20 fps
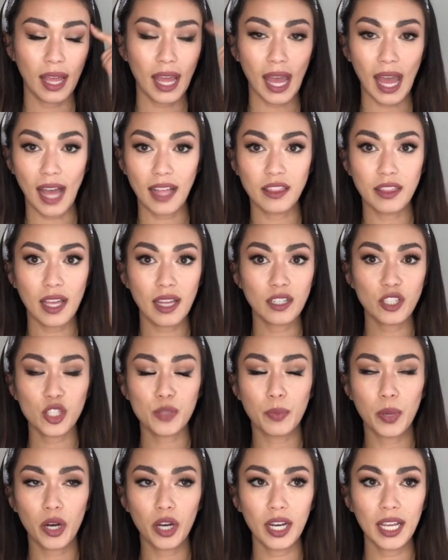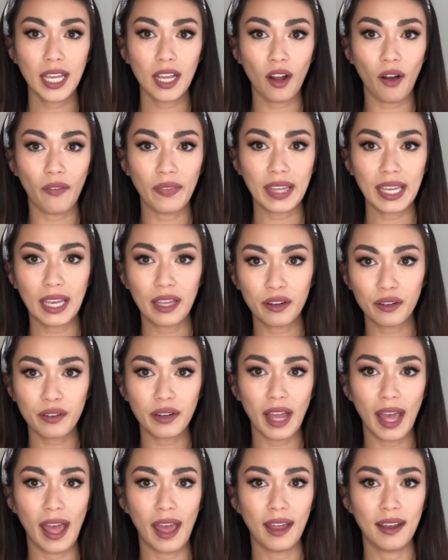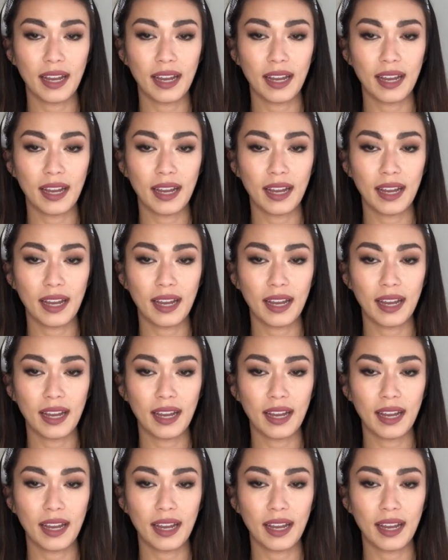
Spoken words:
and then just putting it on the internet.